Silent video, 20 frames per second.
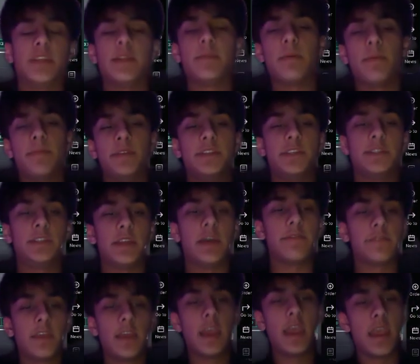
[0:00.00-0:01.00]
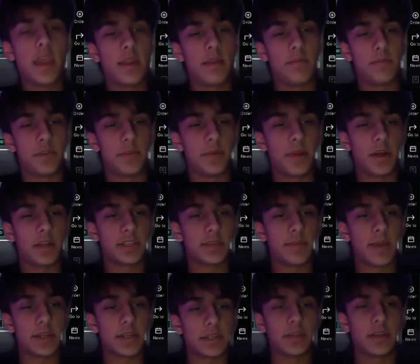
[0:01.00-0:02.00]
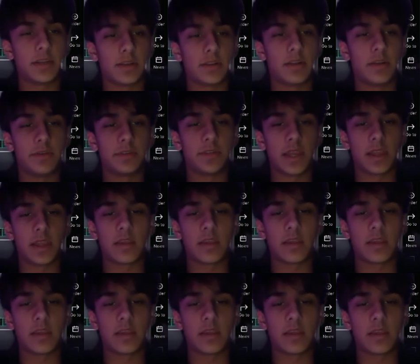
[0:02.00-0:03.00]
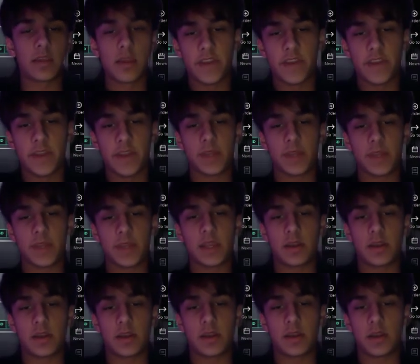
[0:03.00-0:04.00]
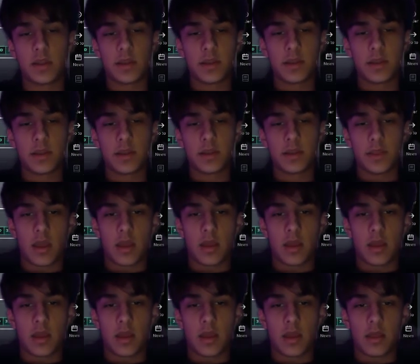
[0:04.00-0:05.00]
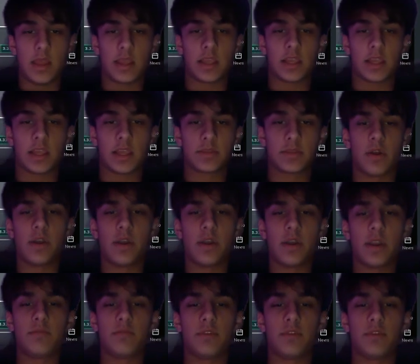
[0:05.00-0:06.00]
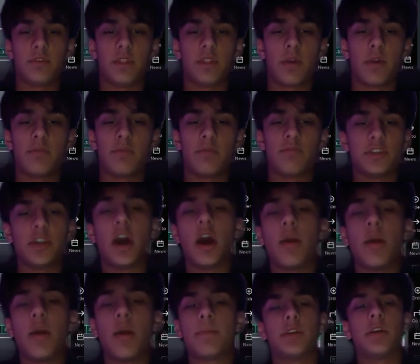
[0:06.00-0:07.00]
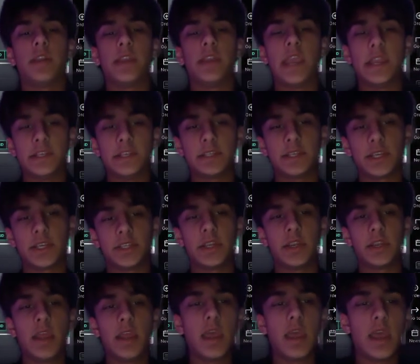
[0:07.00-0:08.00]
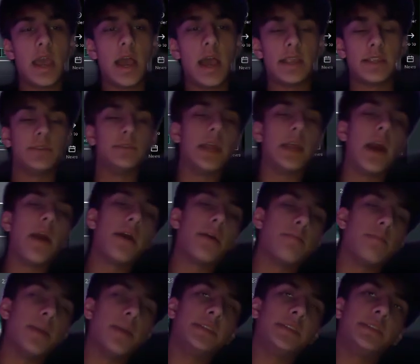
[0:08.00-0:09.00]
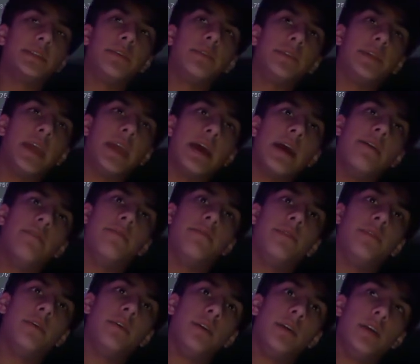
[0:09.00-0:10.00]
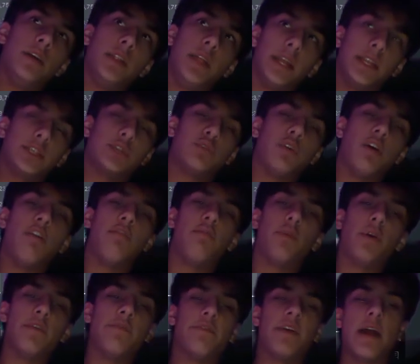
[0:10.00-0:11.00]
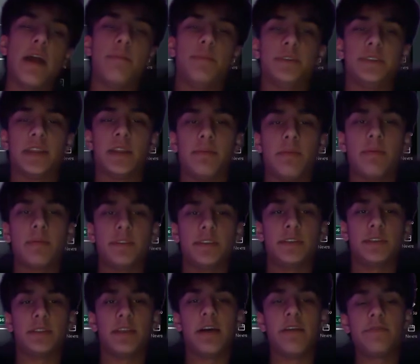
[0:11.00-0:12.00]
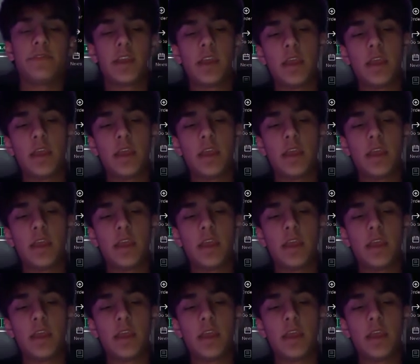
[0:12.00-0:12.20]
of my position left. And to be honest, I'm actually gonna close like 50% here. Like, cause we're lower and we're chopping. It's already Asia session, and so now I basically only have like 12.5% of my position left.